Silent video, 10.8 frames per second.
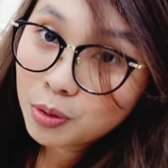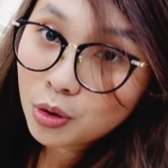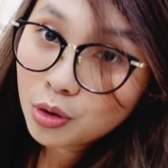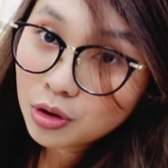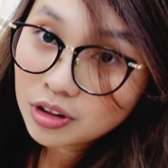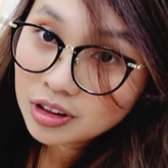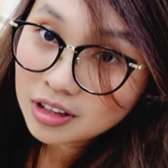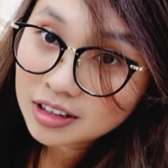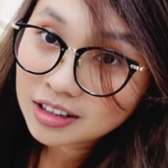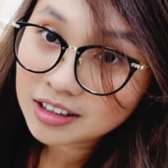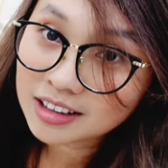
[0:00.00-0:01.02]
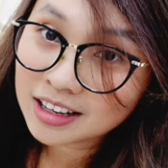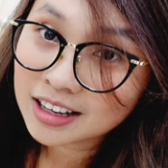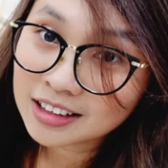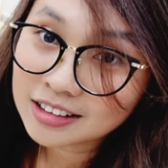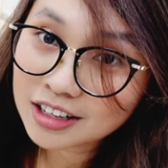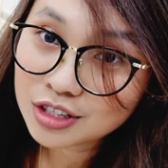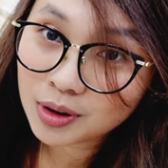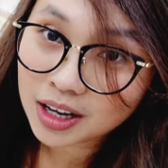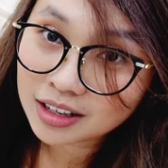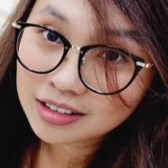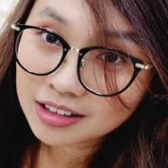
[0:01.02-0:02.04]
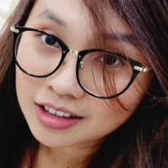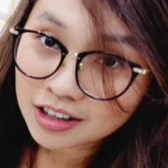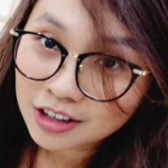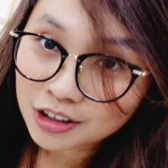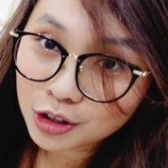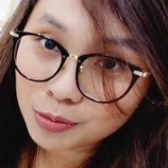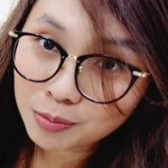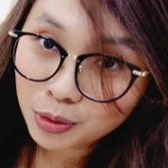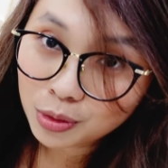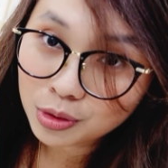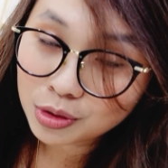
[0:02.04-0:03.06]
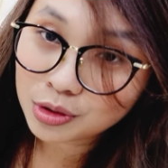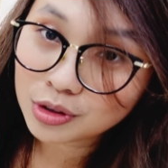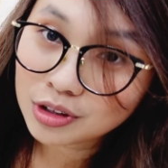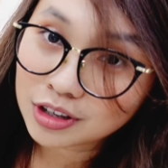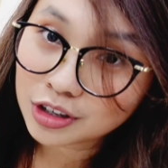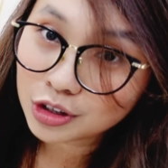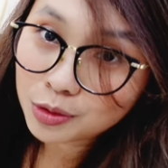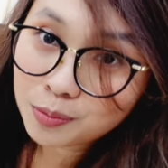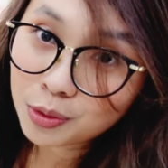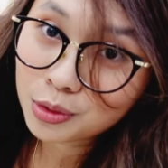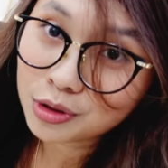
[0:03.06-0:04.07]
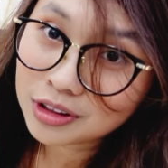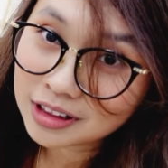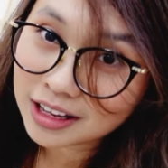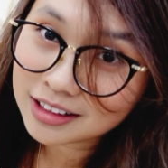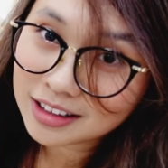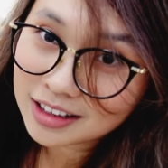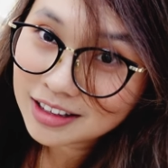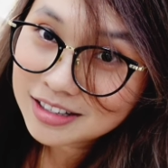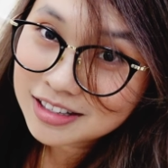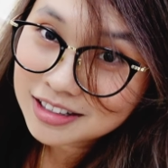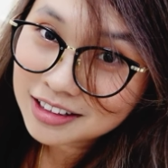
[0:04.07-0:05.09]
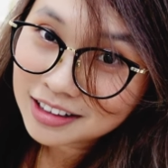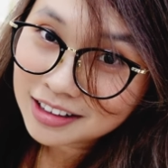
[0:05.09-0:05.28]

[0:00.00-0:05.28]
pull this one, you pull like this,